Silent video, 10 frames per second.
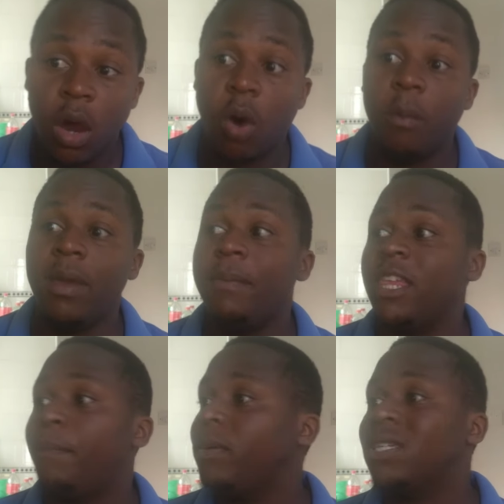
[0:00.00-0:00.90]
Or maybe
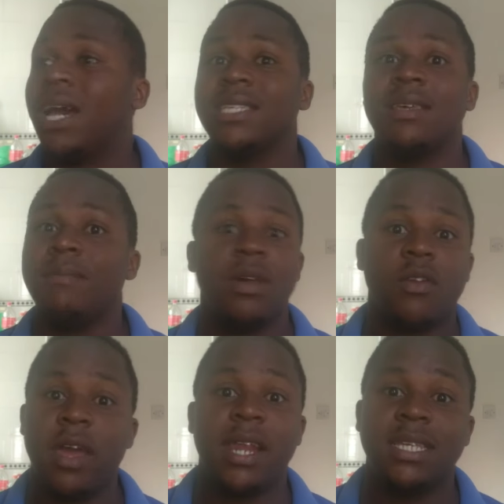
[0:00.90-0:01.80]
they put
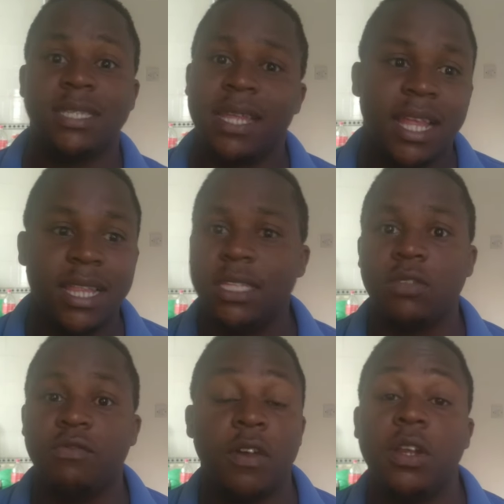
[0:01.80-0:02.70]
Casemiro, Eriksen, and
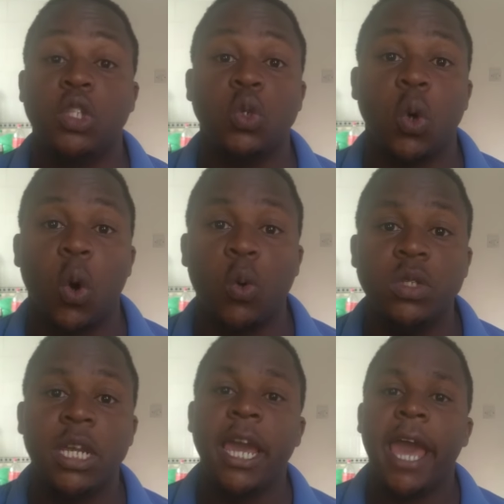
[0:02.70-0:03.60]
it's very too old,